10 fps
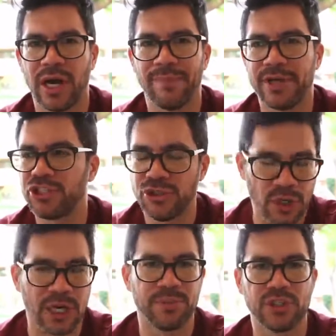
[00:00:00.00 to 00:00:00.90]
I bet you
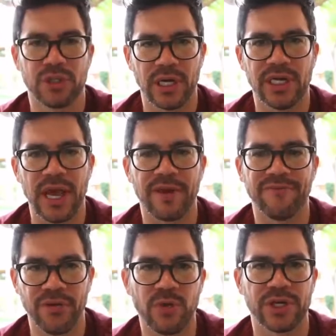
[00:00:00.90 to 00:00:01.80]
know how to put your head down
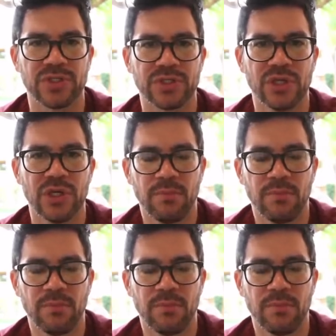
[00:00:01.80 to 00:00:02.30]
and focus.